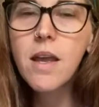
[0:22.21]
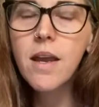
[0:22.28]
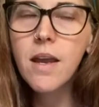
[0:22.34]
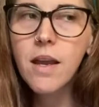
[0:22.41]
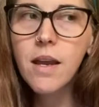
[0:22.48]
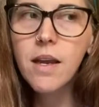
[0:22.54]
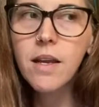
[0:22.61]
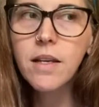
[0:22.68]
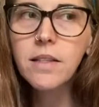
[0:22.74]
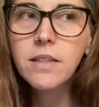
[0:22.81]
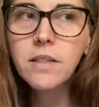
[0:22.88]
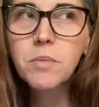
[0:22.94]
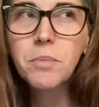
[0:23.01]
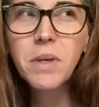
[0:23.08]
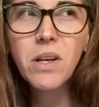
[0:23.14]

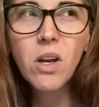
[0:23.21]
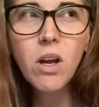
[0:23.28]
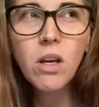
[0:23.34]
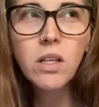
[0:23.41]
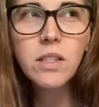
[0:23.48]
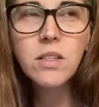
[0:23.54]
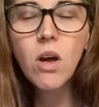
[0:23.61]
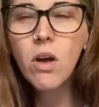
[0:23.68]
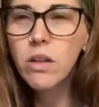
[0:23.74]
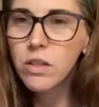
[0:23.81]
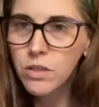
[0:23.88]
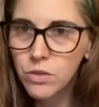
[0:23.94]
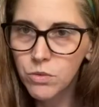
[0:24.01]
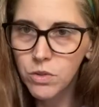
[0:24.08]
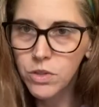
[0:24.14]
And because all the
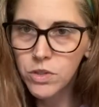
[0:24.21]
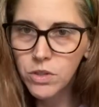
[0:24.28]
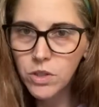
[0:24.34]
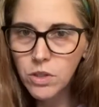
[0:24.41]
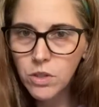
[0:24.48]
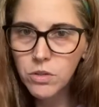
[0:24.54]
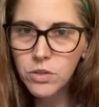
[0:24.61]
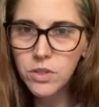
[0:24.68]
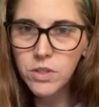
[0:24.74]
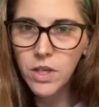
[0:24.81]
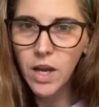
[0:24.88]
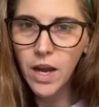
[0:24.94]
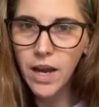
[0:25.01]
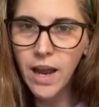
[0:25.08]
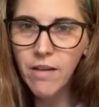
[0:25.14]
stores are closed,
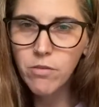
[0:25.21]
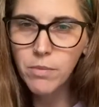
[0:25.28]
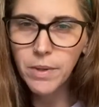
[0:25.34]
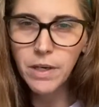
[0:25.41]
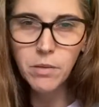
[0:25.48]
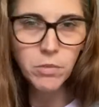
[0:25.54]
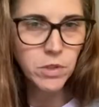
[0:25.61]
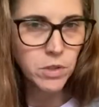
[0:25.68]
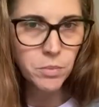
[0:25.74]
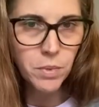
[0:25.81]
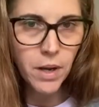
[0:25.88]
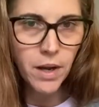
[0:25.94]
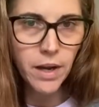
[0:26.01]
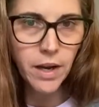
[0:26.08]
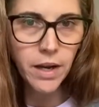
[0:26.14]
I haven't been able to
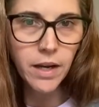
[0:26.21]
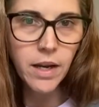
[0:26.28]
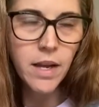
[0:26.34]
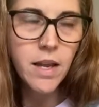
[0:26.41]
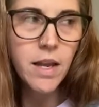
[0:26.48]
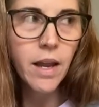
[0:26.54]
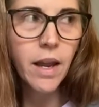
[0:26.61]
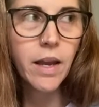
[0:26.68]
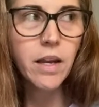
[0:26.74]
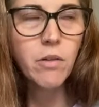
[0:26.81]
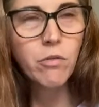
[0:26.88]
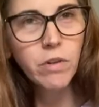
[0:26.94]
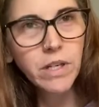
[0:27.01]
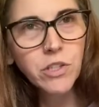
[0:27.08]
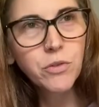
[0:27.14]
buy any
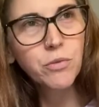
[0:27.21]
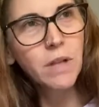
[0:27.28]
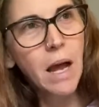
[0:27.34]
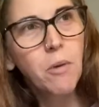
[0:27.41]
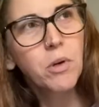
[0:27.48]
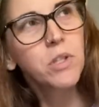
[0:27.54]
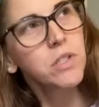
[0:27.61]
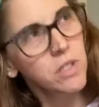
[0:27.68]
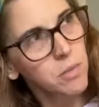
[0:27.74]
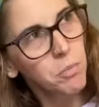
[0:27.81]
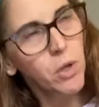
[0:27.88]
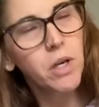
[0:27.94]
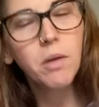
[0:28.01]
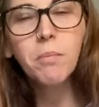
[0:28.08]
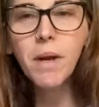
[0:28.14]
fresh flowers to
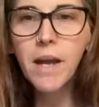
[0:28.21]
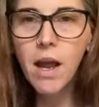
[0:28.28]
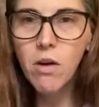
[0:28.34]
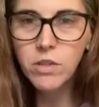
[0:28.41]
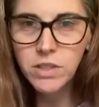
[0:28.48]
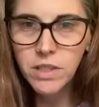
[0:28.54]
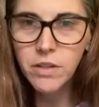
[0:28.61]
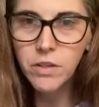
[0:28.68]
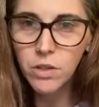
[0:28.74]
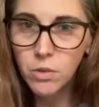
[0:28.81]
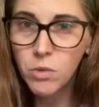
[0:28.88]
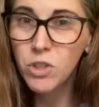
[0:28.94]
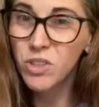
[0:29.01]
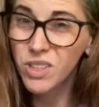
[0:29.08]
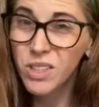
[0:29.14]
put in my house either,
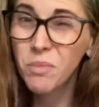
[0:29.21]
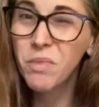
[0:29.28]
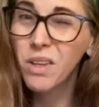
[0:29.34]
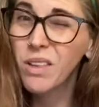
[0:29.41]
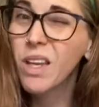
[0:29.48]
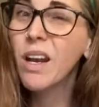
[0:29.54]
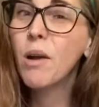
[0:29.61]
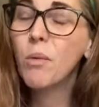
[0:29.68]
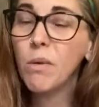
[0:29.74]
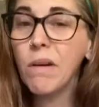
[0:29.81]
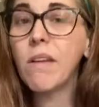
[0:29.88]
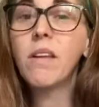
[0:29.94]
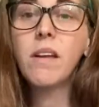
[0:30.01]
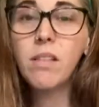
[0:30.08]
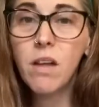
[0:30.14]
which is something that I
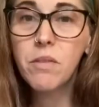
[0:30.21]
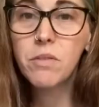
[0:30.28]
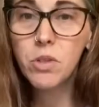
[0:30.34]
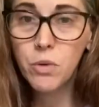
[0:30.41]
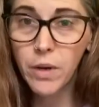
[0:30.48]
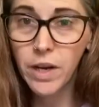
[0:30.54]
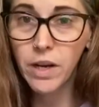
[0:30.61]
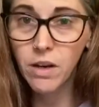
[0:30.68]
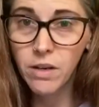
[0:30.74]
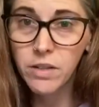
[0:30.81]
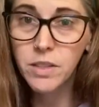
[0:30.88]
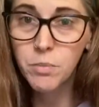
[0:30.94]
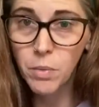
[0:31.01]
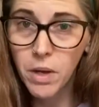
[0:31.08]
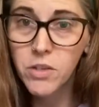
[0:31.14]
really love doing,
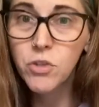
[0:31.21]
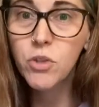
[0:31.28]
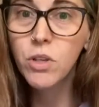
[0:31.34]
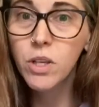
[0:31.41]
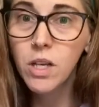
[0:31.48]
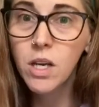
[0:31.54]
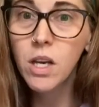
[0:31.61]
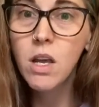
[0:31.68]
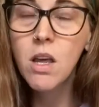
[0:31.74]
especially